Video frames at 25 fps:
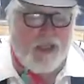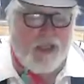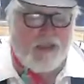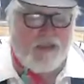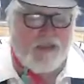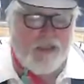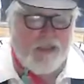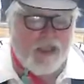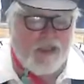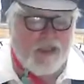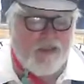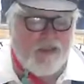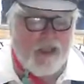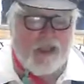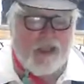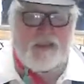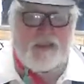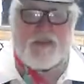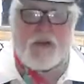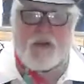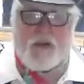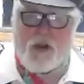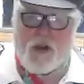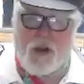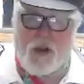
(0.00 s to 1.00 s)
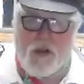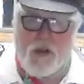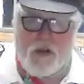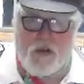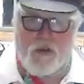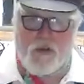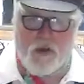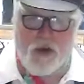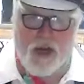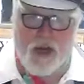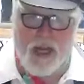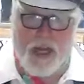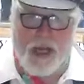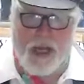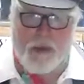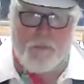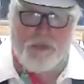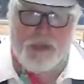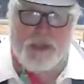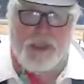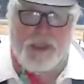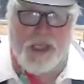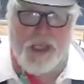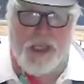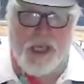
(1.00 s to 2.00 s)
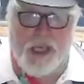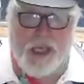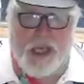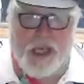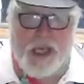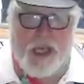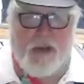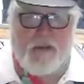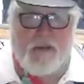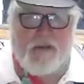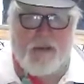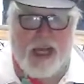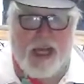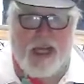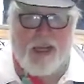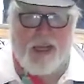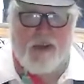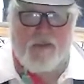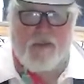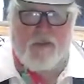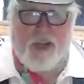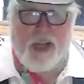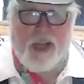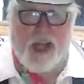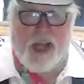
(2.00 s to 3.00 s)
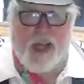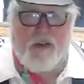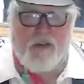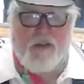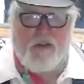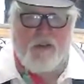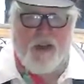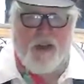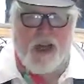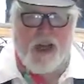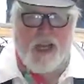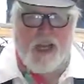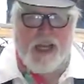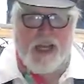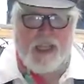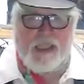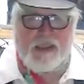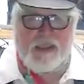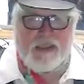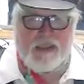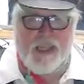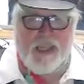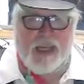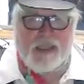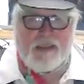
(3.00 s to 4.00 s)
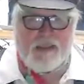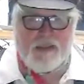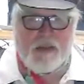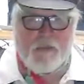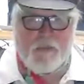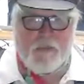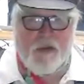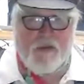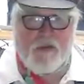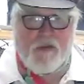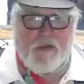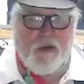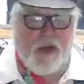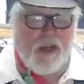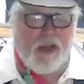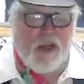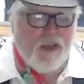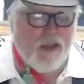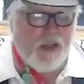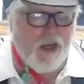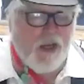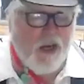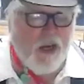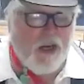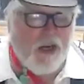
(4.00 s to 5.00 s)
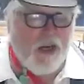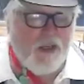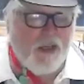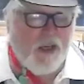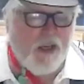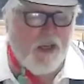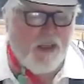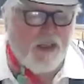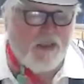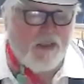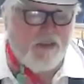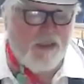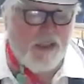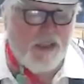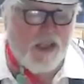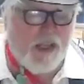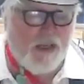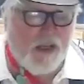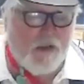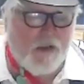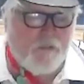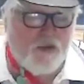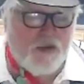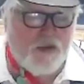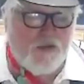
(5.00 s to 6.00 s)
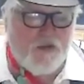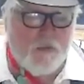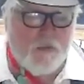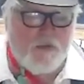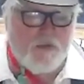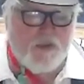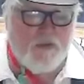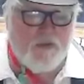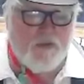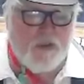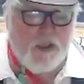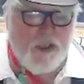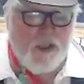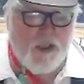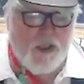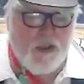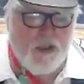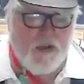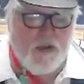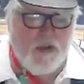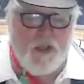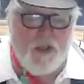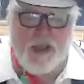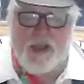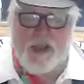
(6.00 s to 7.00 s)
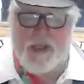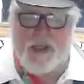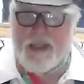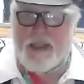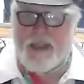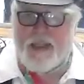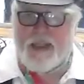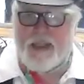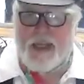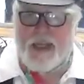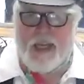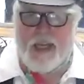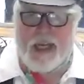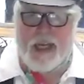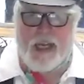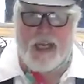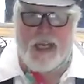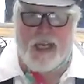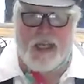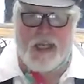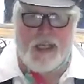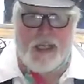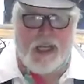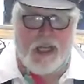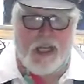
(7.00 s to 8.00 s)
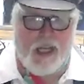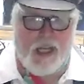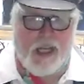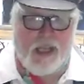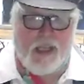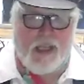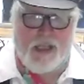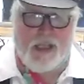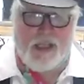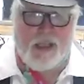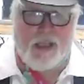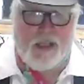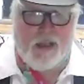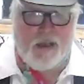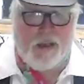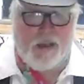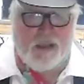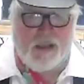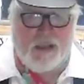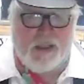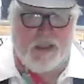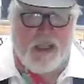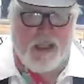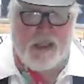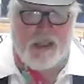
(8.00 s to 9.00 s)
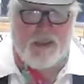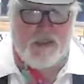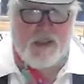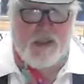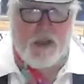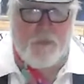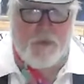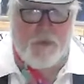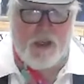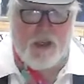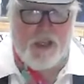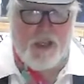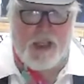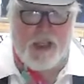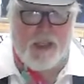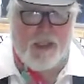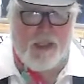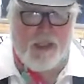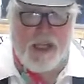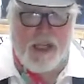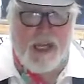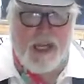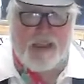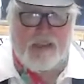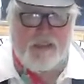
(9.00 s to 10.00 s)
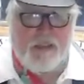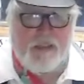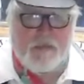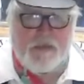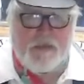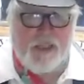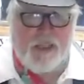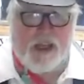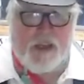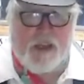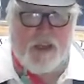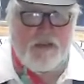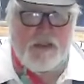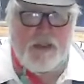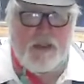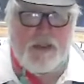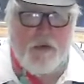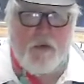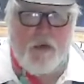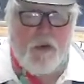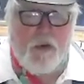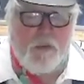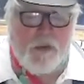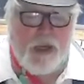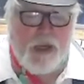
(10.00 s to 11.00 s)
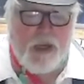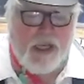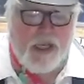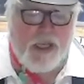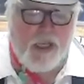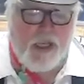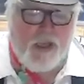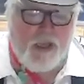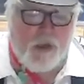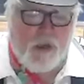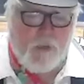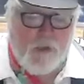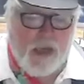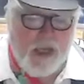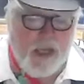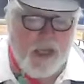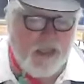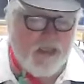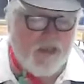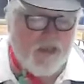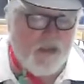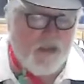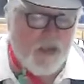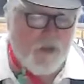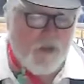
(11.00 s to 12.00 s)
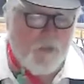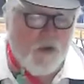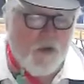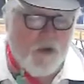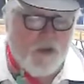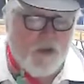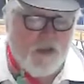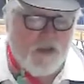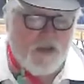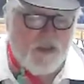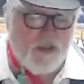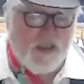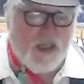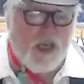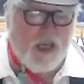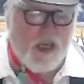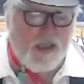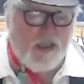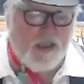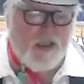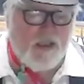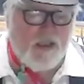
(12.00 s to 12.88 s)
insects or glue traps. If you have a lot of flying insects that move around the garden, you can stick up strips of glue and they stupidly attach themselves and they won't be eating your plants anymore. They're stuck.